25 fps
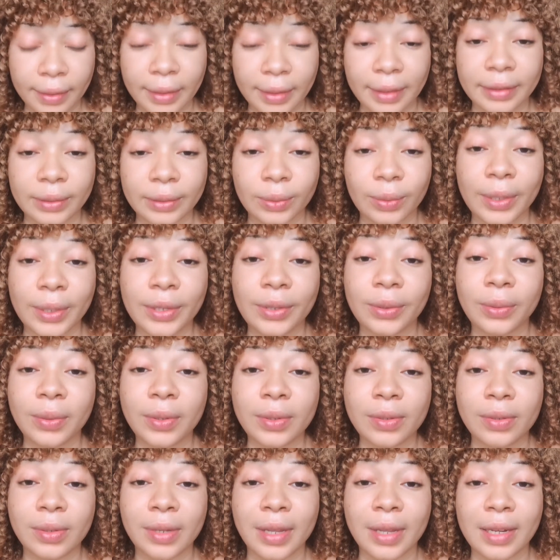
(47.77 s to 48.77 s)
when you want to
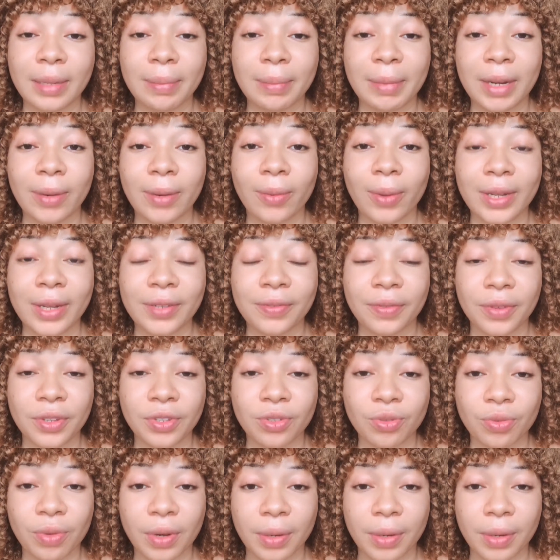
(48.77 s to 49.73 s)
get the madam white face cream